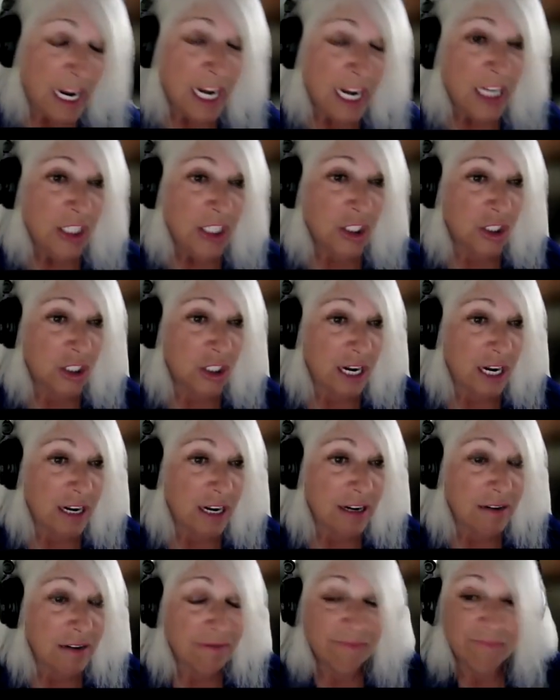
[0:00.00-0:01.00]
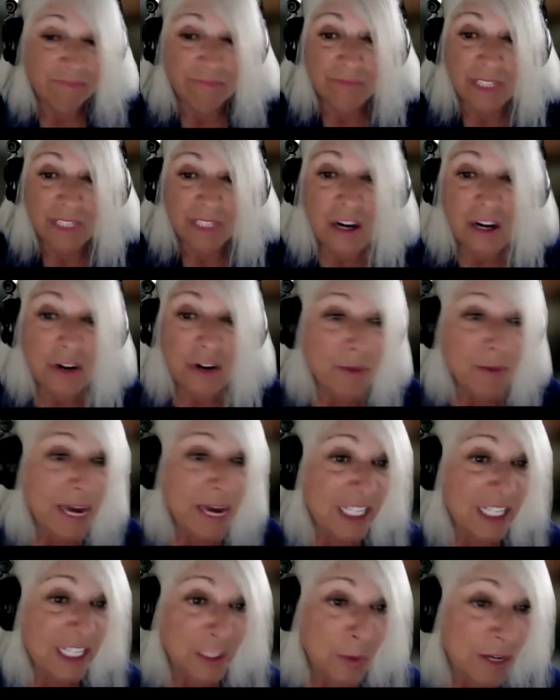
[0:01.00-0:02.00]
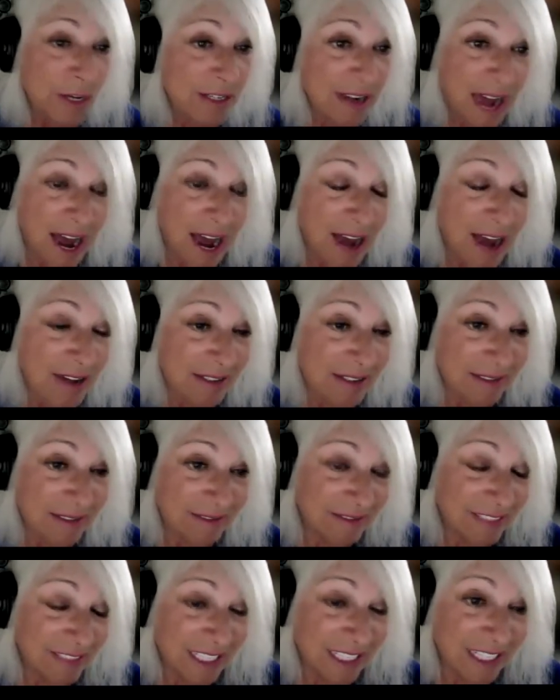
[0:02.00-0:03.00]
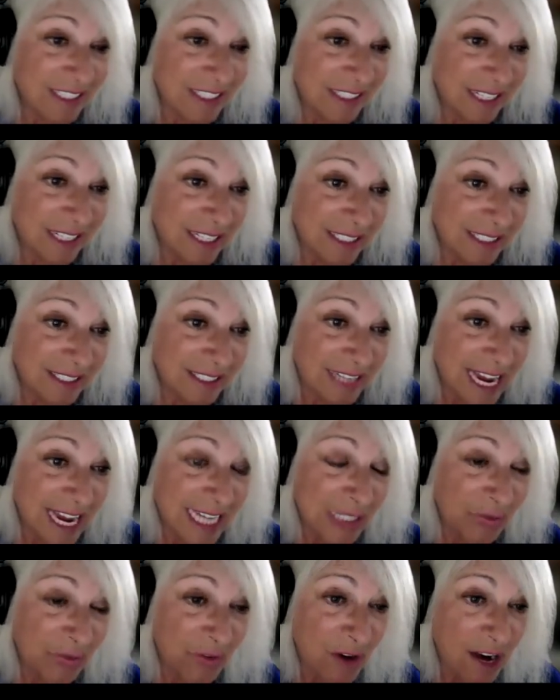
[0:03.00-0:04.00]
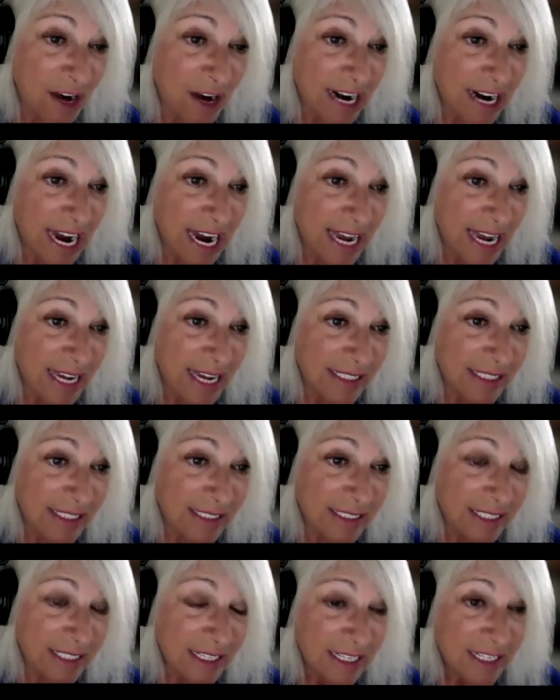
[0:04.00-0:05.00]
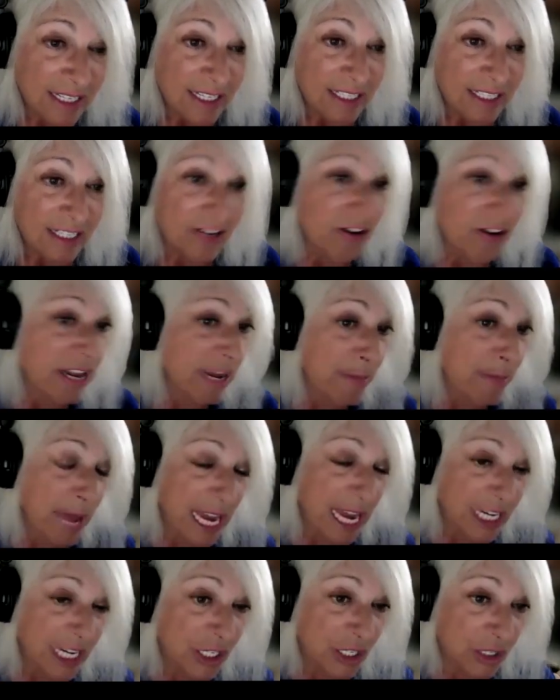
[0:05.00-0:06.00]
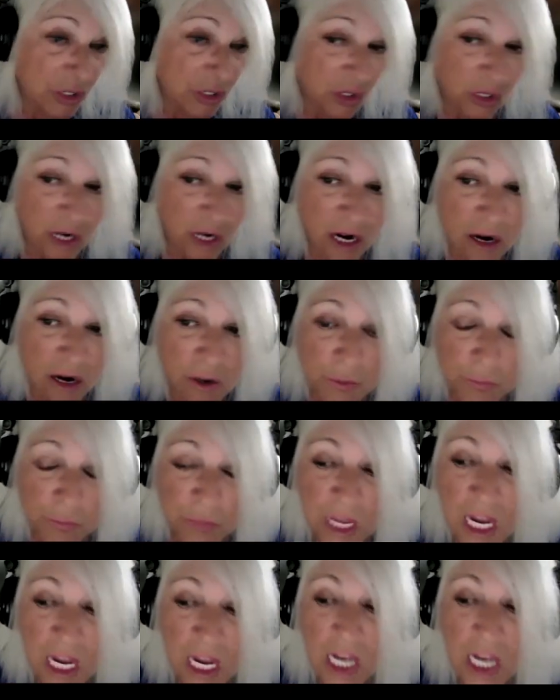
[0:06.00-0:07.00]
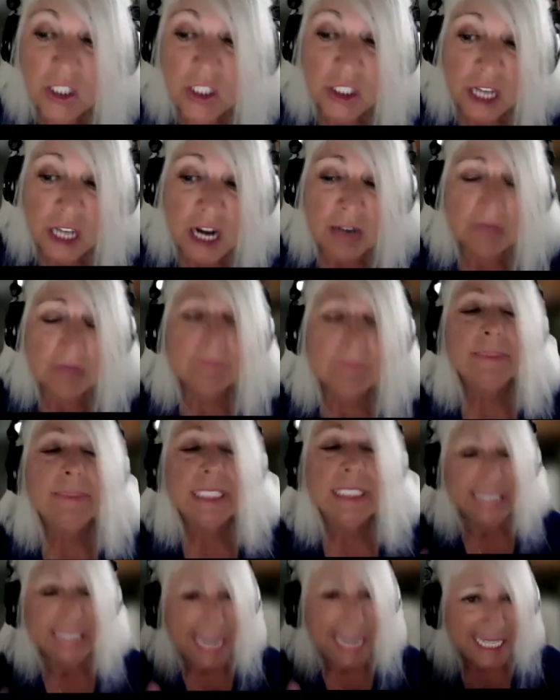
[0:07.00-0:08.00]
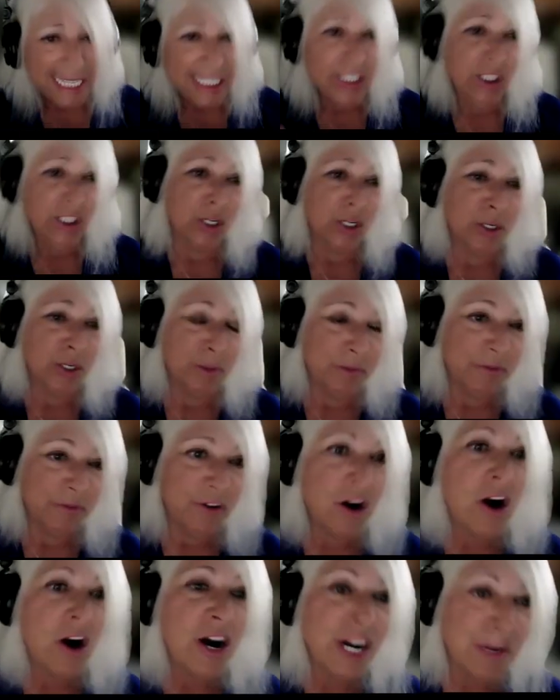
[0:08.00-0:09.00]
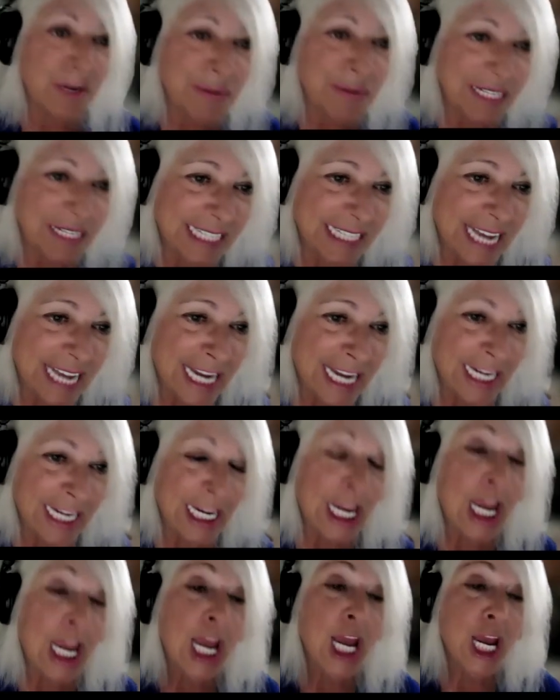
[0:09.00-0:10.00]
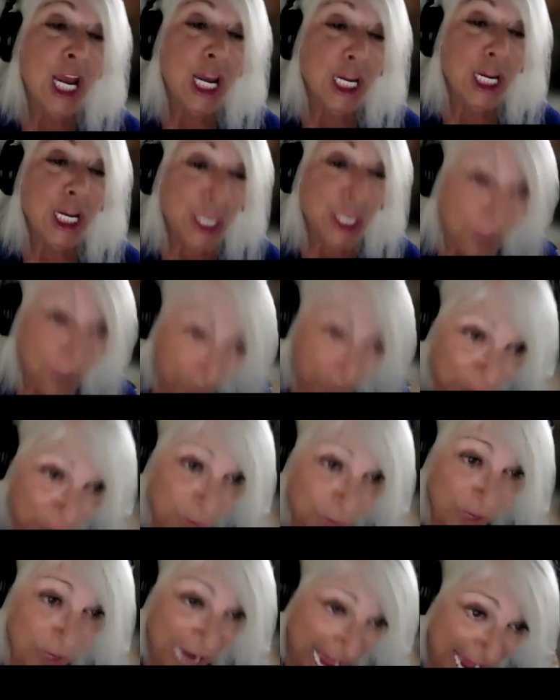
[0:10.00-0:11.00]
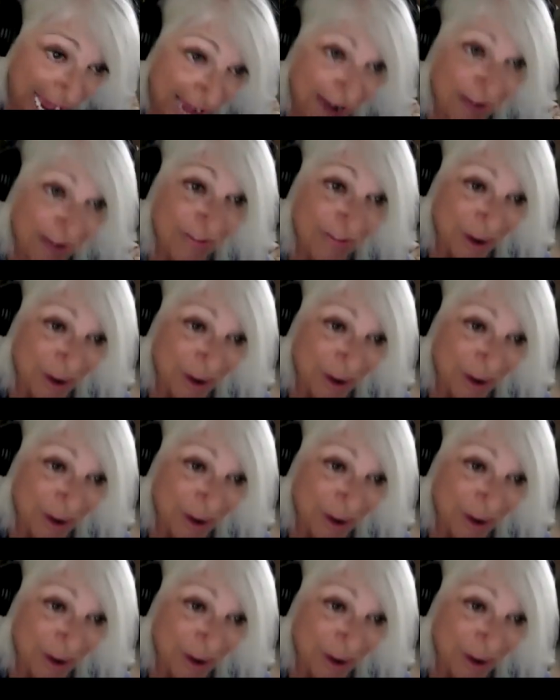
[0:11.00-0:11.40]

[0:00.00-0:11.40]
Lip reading: So, you might as well not exist as far as, like patients go. So let's assume, for argument's sake, you do have a